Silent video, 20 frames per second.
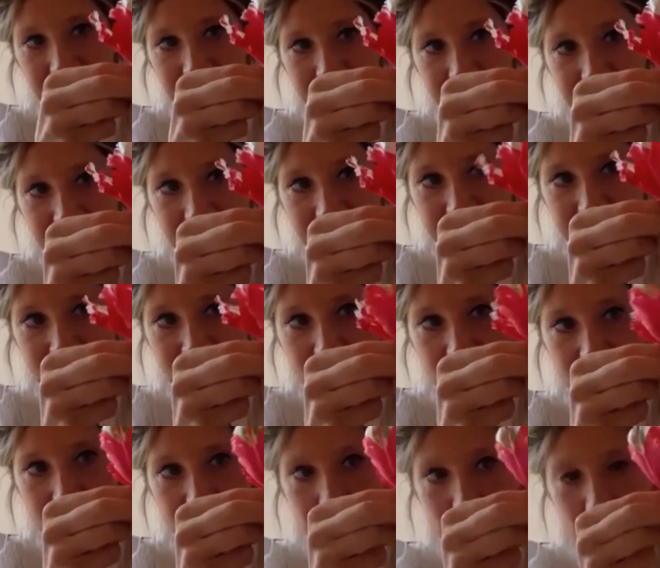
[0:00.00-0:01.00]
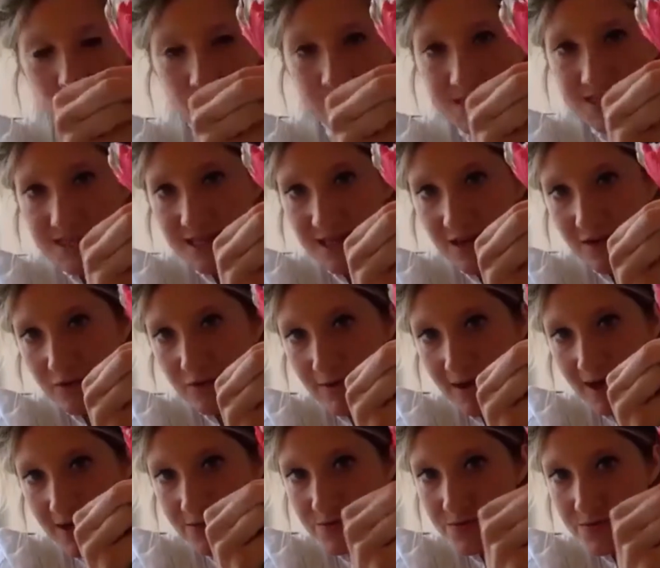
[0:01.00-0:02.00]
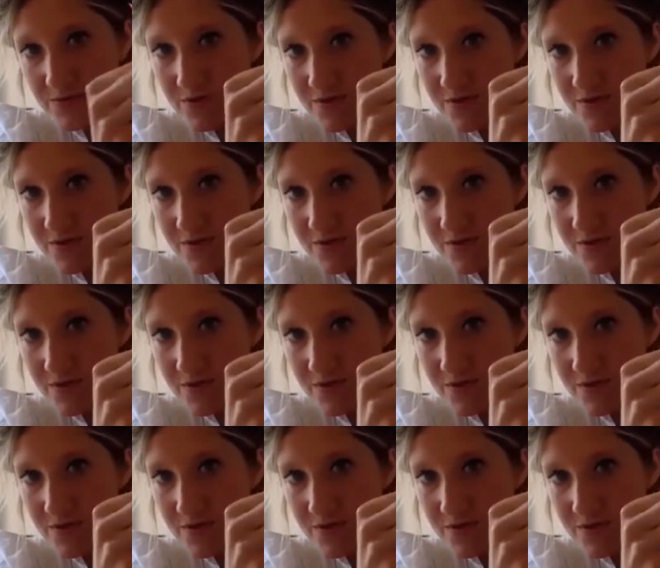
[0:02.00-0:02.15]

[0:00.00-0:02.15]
and start twisting it around.